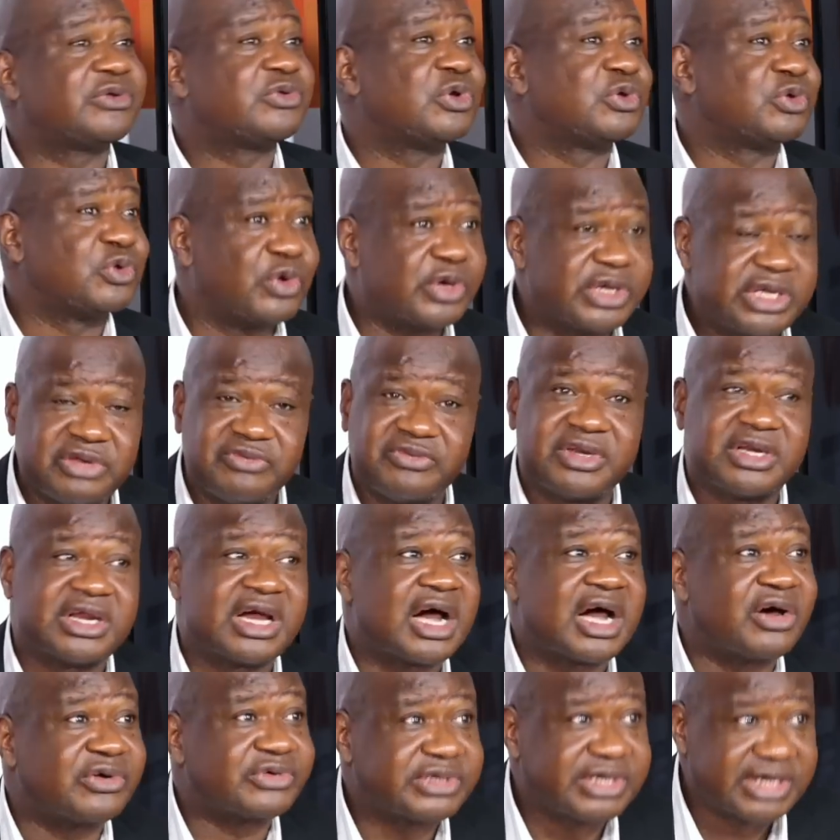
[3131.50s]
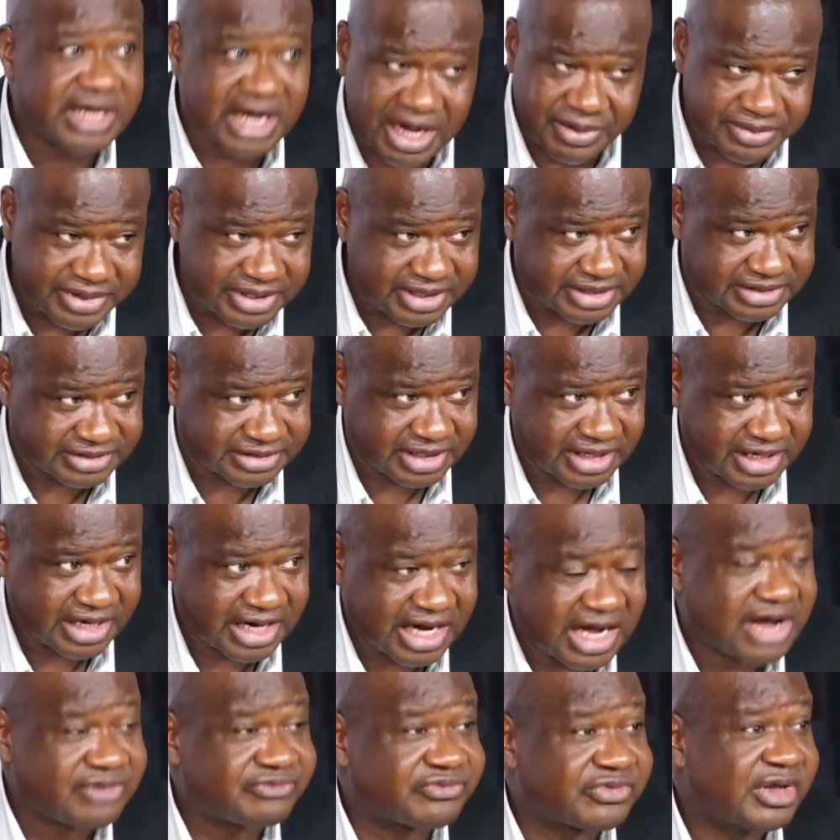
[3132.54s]
don't know even how the army is.
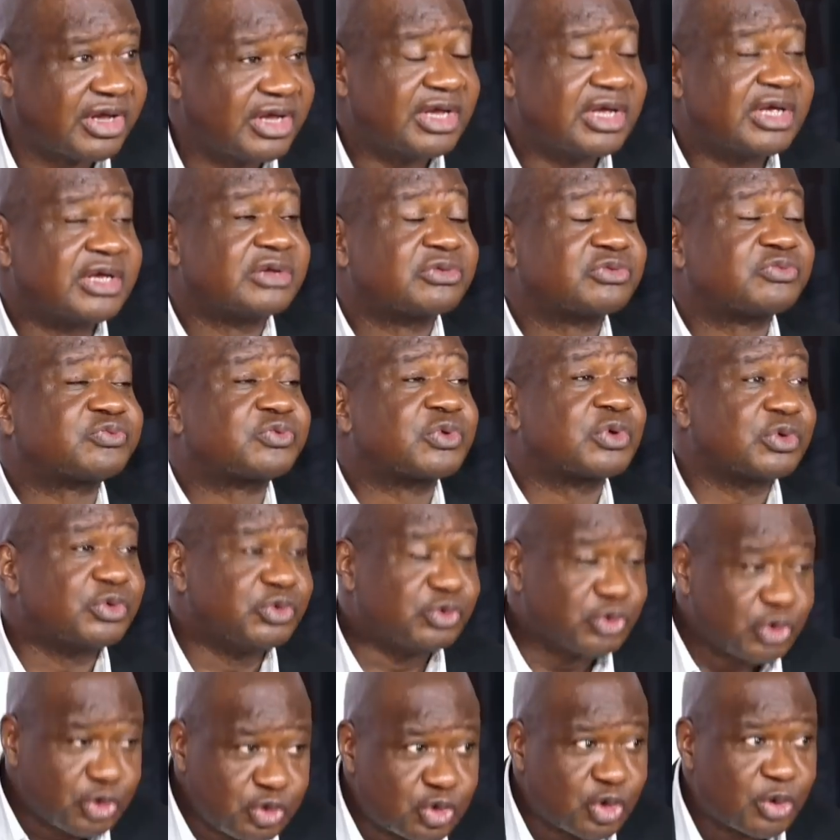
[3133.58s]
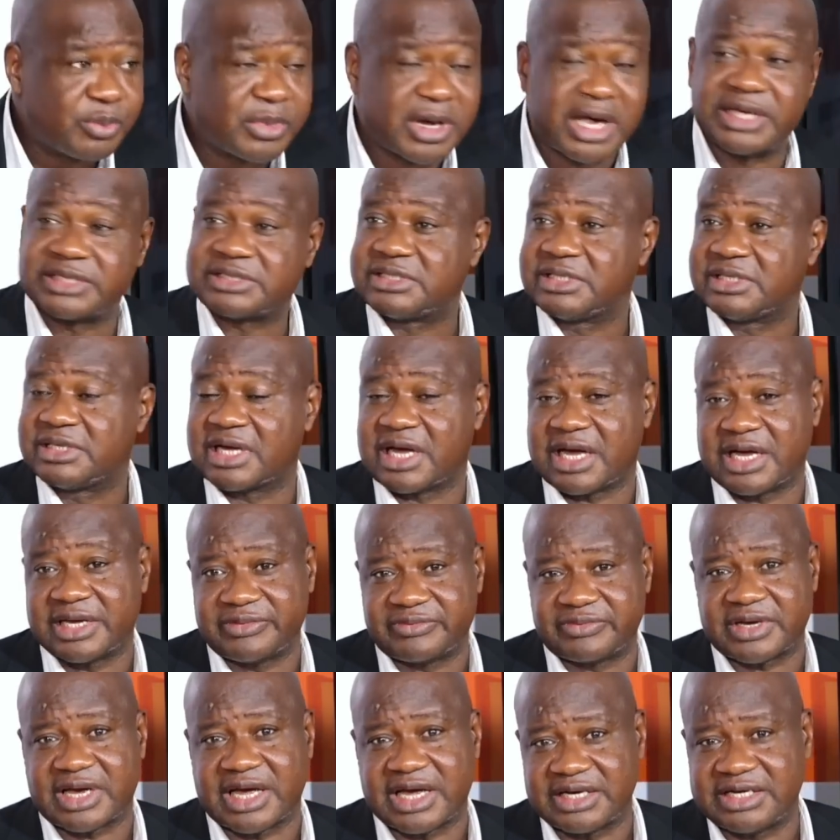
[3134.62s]
Yundum, I think
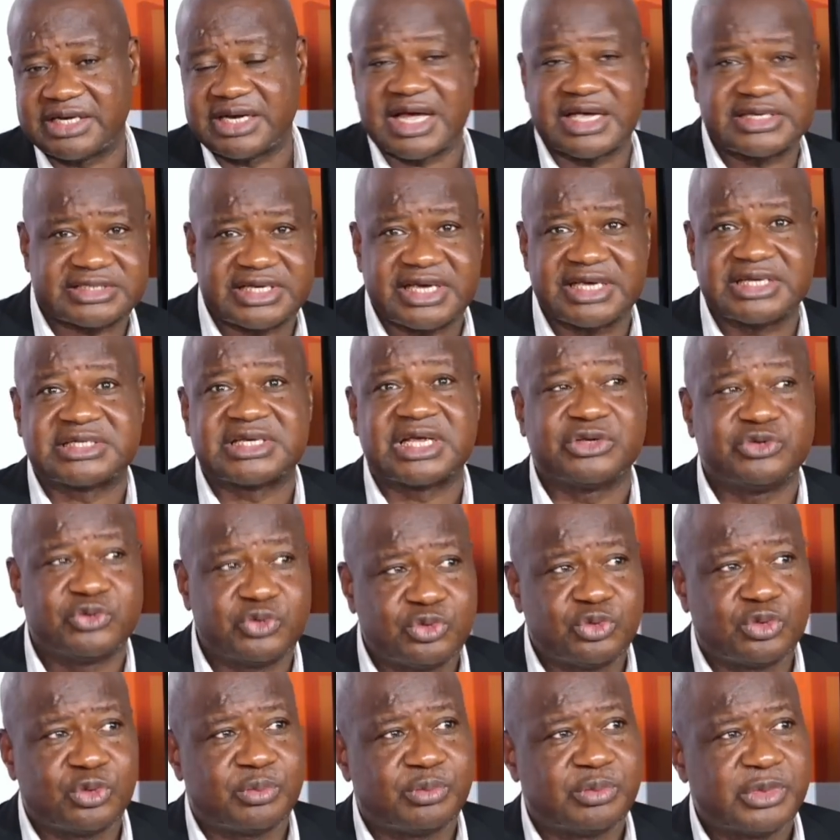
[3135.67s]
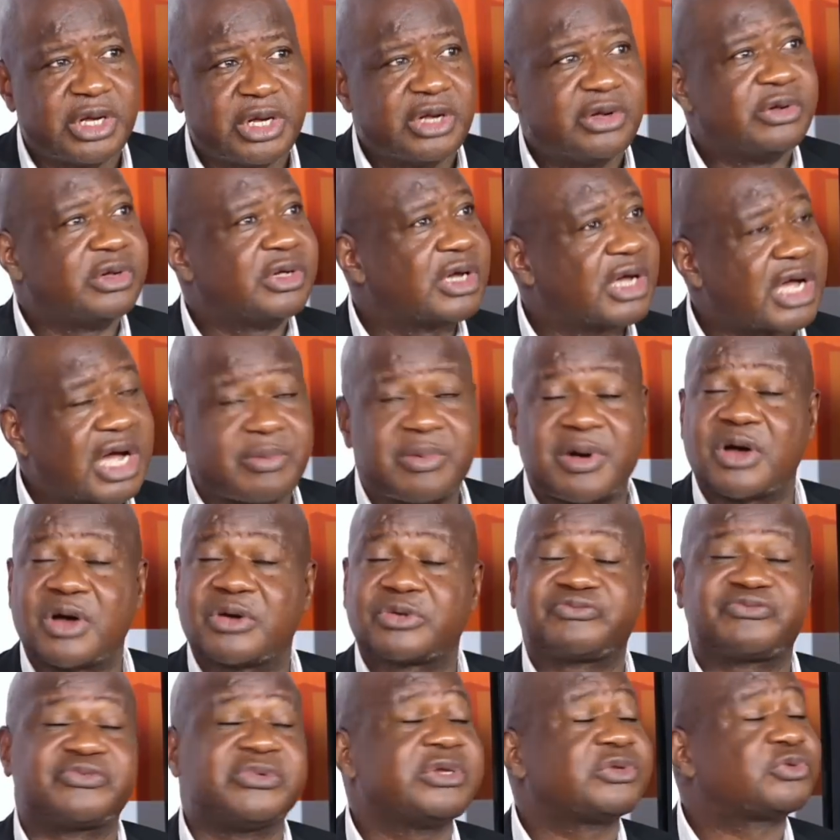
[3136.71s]
I last entered Yundum
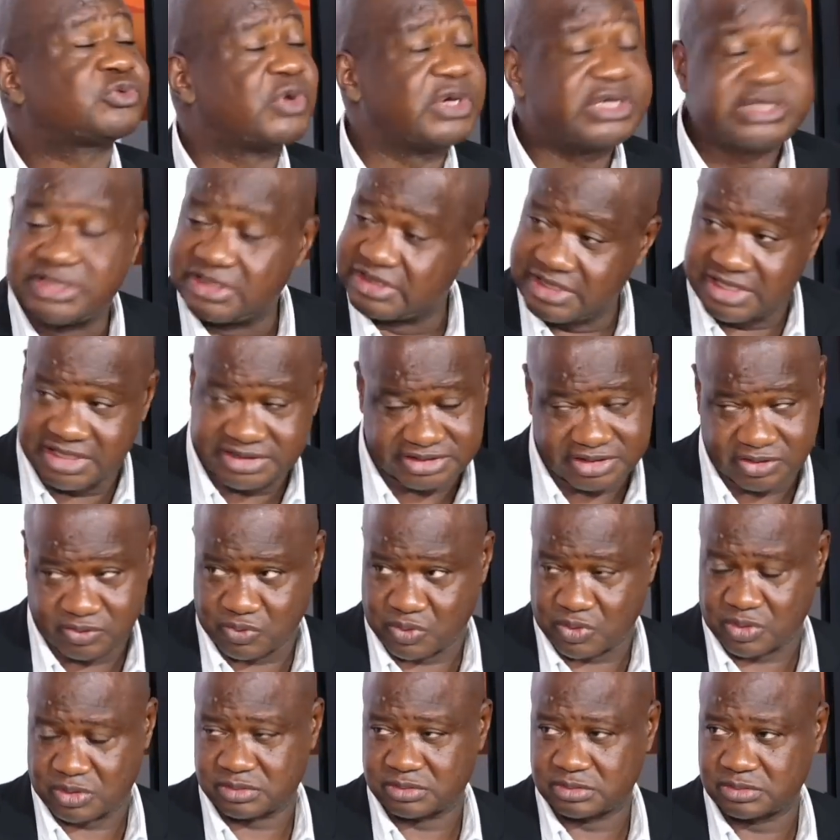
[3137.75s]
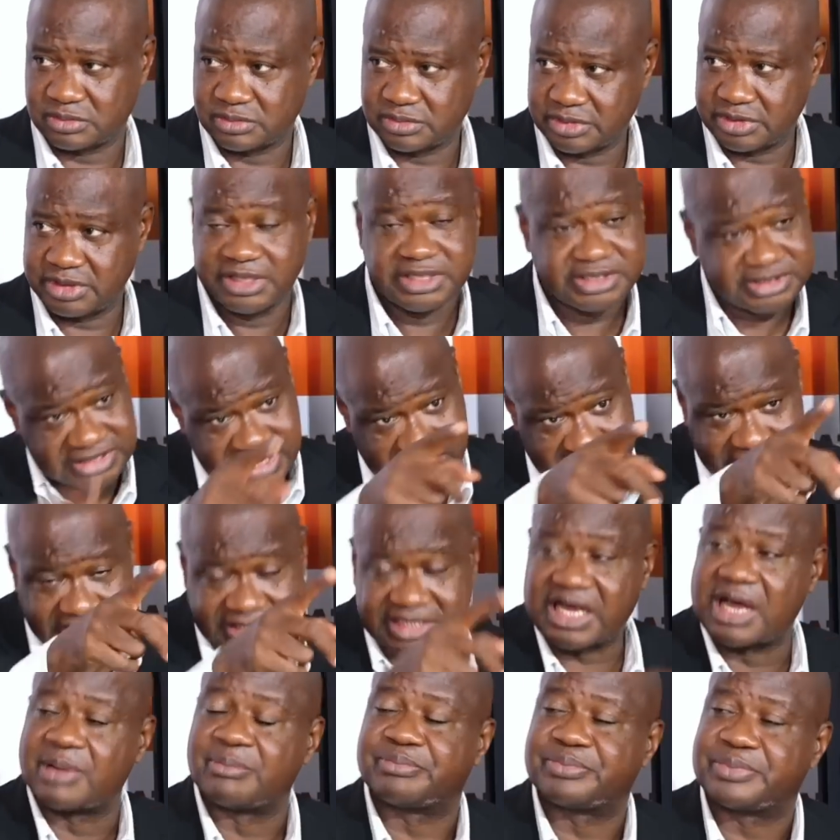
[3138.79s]
about 20 years ago inside the
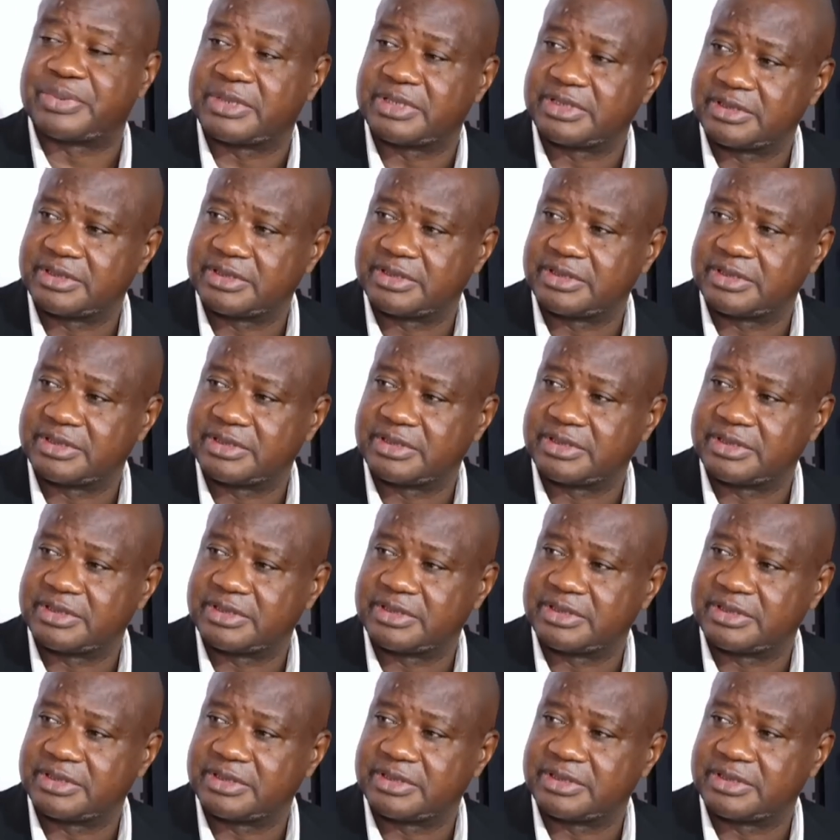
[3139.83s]
camp.